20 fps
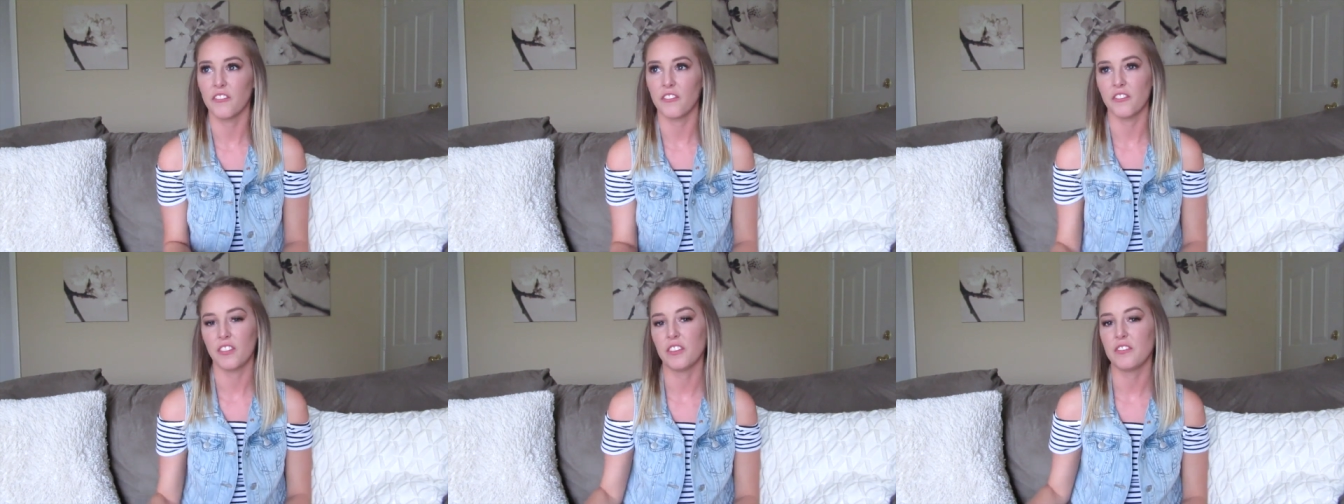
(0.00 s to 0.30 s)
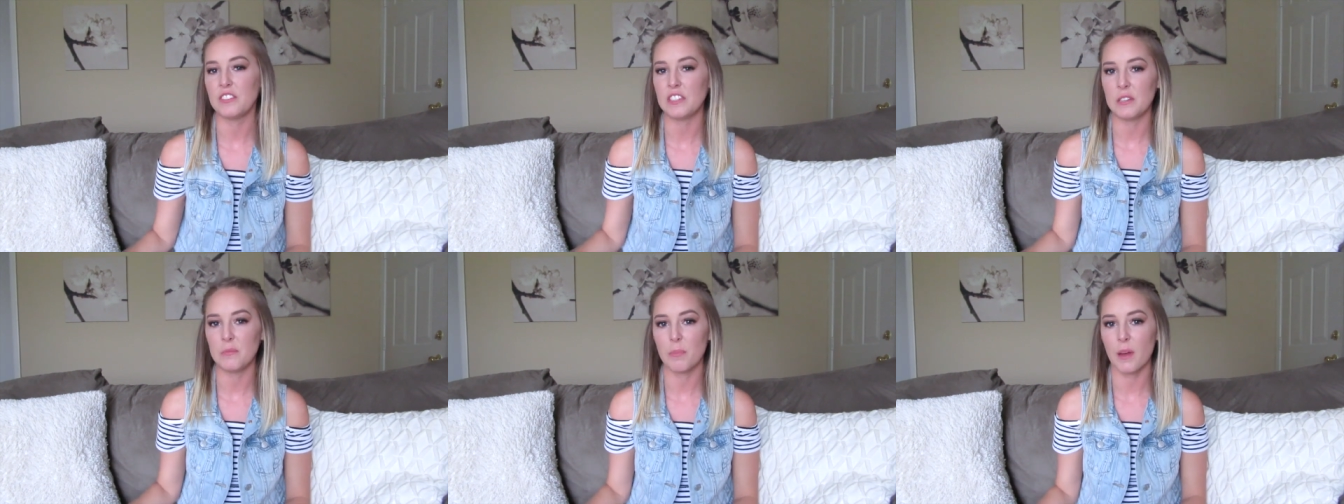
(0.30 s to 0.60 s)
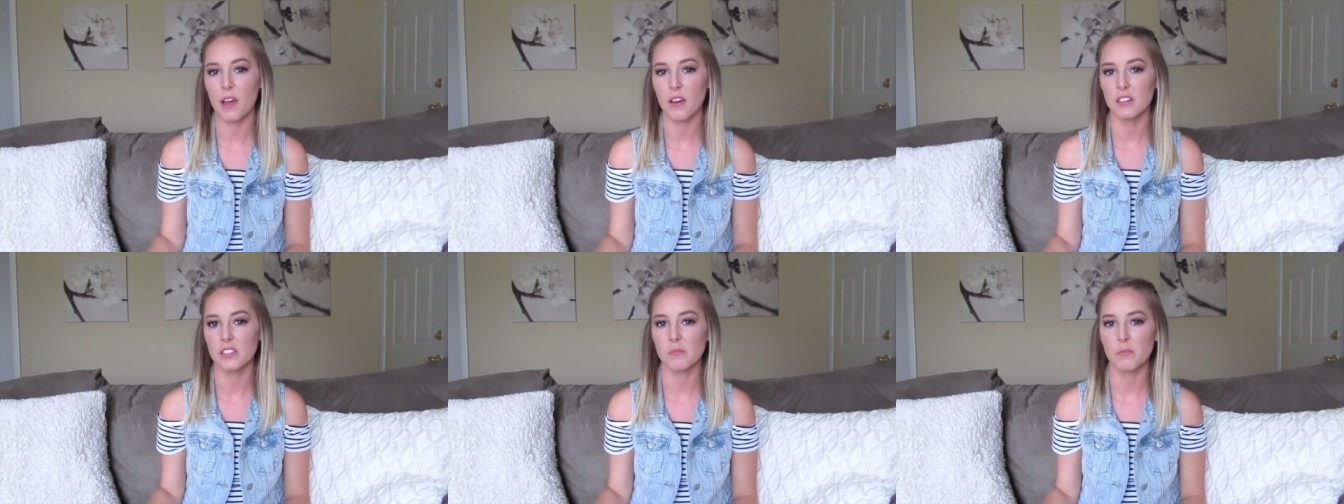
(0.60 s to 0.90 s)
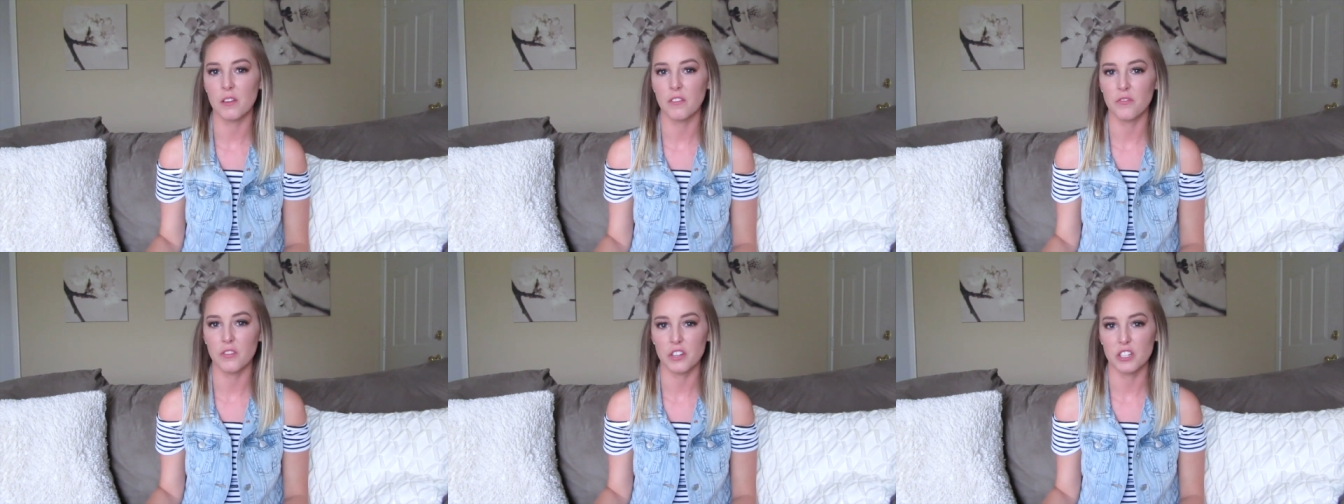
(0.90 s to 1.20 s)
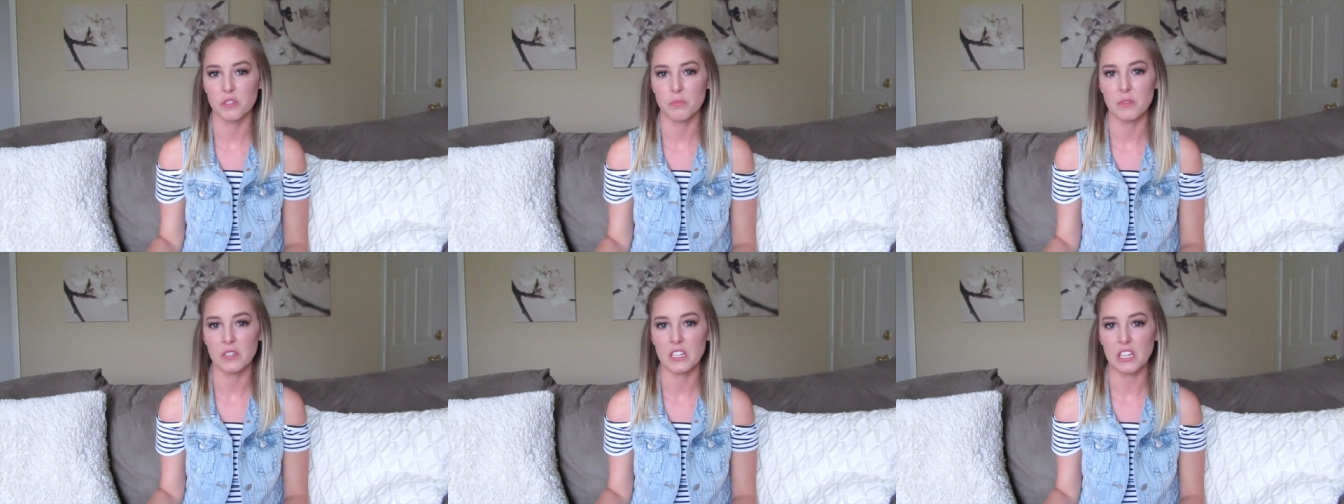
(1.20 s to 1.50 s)
15 pounds my
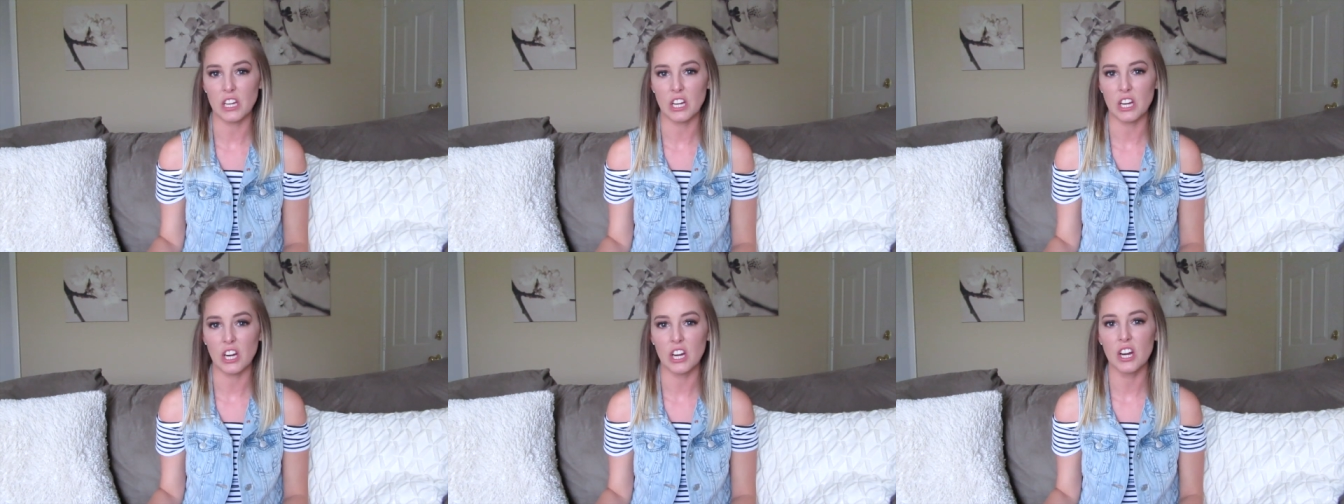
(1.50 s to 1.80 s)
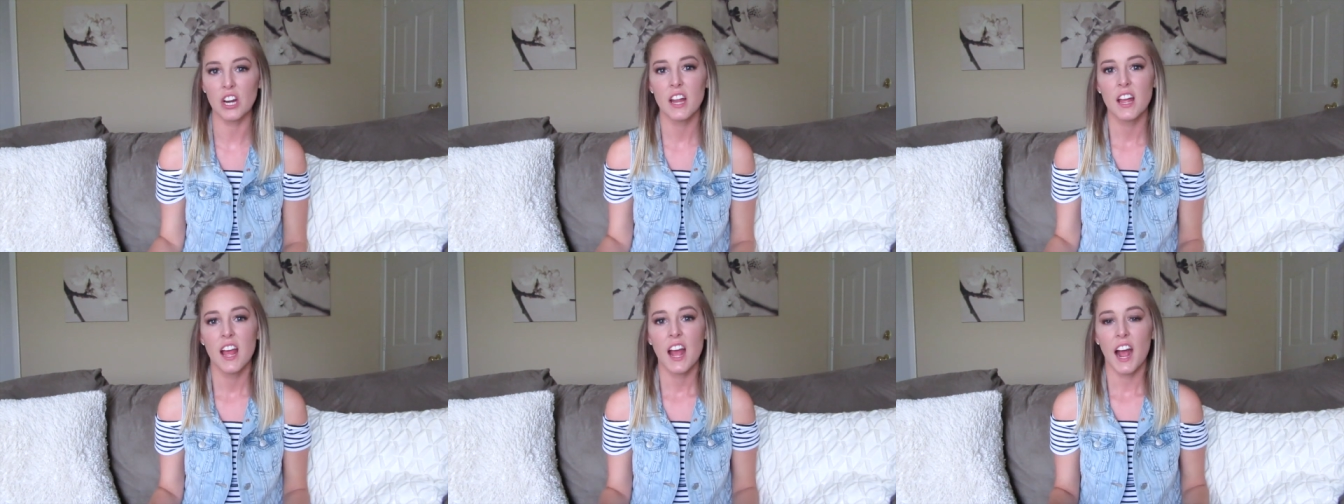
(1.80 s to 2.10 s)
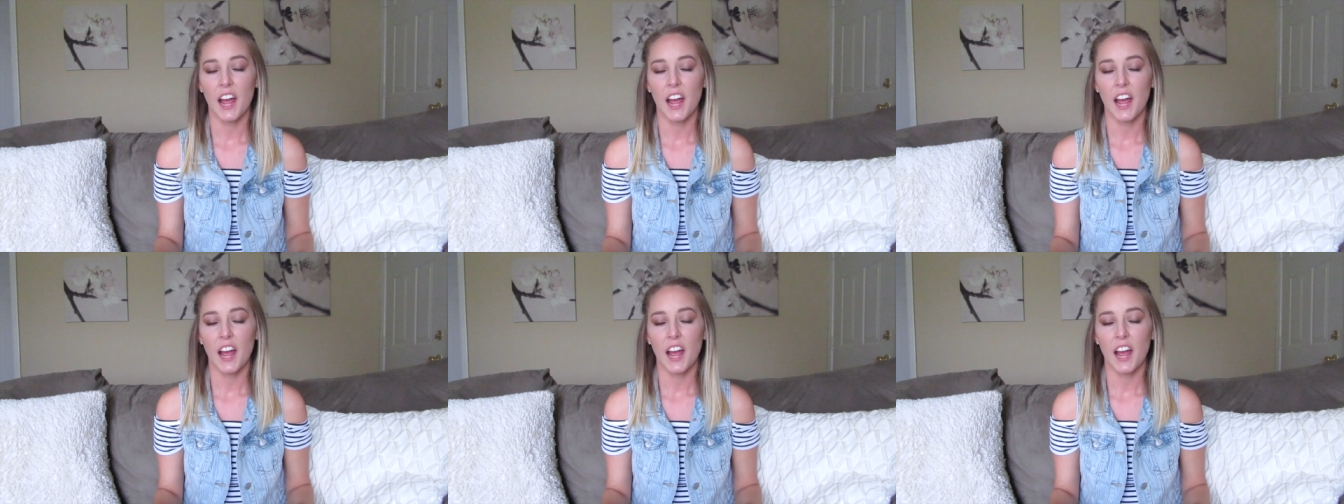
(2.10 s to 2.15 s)
freshman year.